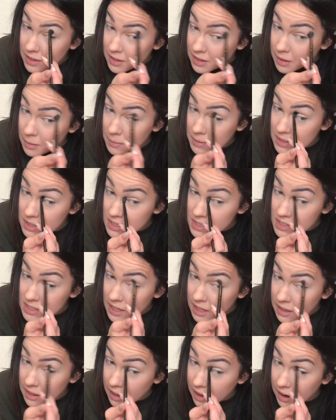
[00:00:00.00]
Let me just
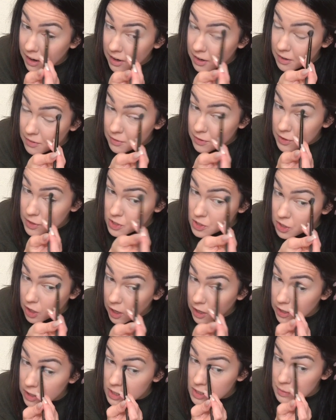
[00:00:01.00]
say that for
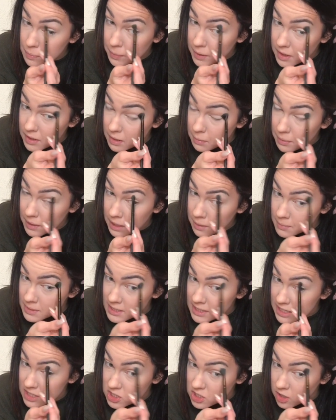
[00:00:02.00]
starters, but the
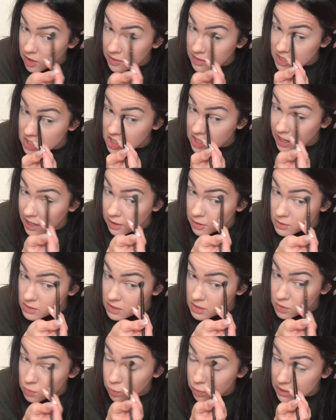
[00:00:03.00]
pigmentation on these
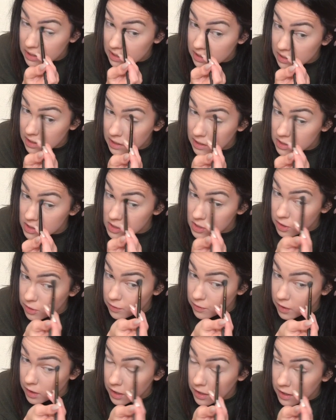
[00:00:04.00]
shadows is really good so
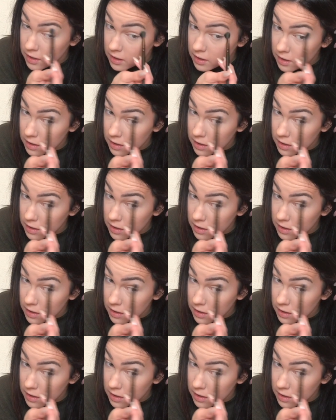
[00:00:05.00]
far.